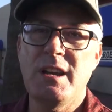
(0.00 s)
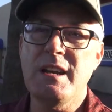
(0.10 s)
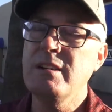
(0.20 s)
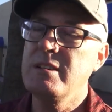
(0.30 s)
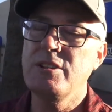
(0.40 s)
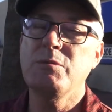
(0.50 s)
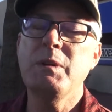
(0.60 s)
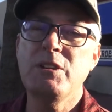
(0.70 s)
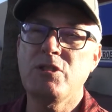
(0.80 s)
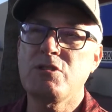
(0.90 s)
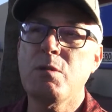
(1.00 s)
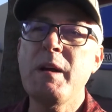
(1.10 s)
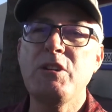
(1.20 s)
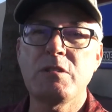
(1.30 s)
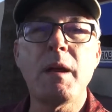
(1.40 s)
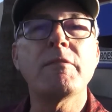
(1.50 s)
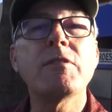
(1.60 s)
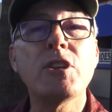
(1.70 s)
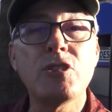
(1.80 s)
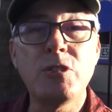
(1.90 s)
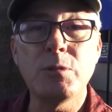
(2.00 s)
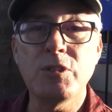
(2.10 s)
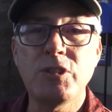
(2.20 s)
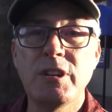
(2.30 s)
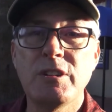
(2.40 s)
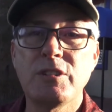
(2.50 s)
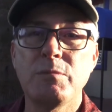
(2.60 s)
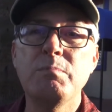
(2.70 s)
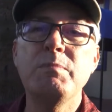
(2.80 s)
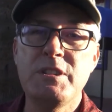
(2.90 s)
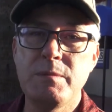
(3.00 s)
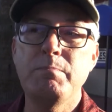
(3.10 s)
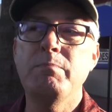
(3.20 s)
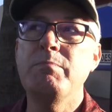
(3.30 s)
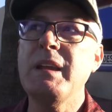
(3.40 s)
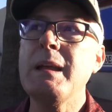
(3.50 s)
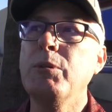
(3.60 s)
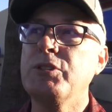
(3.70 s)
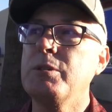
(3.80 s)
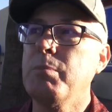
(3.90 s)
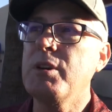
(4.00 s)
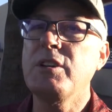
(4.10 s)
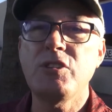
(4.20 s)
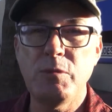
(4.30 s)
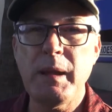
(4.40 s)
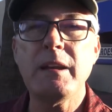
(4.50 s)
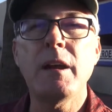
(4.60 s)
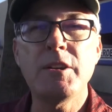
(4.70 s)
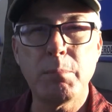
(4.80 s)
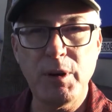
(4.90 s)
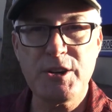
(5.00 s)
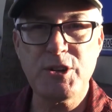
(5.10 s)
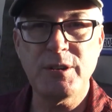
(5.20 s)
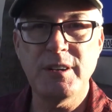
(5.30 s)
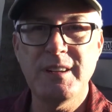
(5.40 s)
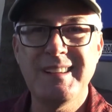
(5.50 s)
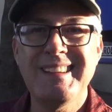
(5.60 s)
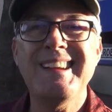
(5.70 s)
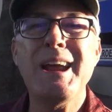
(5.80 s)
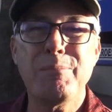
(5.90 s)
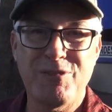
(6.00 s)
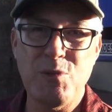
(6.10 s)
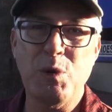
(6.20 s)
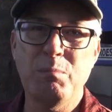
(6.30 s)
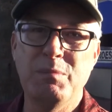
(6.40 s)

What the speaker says: And it just means a tremendous amount for the students to be able to participate under pressure and perform.